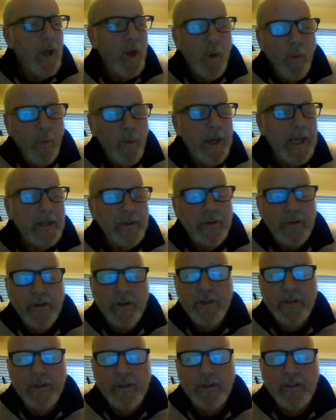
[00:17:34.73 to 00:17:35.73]
awake
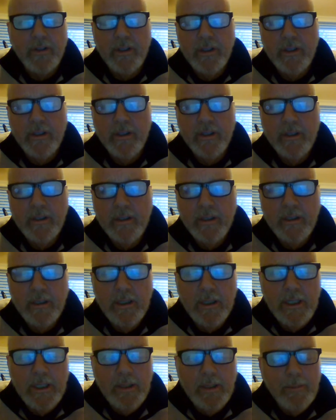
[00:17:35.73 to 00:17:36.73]
church.
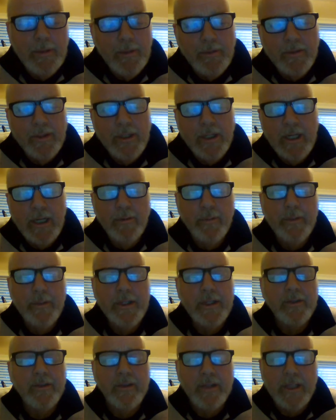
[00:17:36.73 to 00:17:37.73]
Maybe we should have never
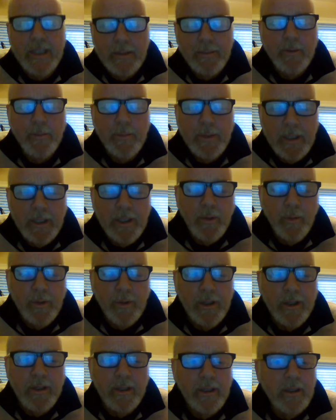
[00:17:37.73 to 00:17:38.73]
been asleep to begin
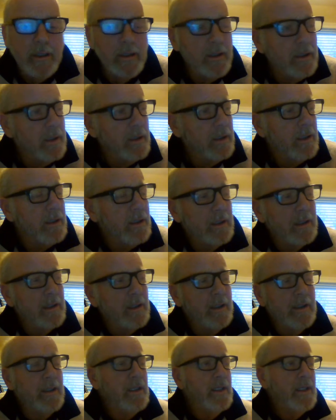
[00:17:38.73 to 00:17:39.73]
with.
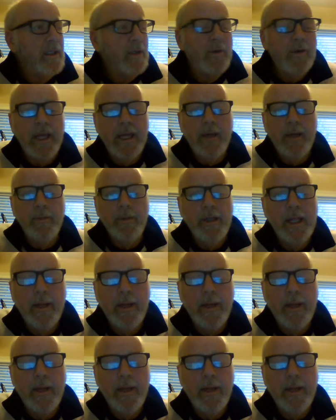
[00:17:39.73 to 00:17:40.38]
Don't hand me